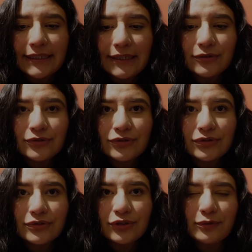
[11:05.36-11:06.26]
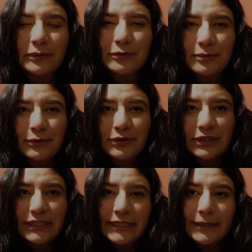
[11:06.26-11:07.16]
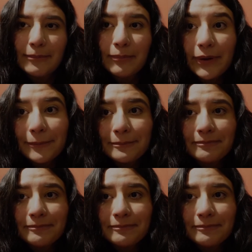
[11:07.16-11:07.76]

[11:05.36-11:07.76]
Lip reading: out because we were supposed to eat in. But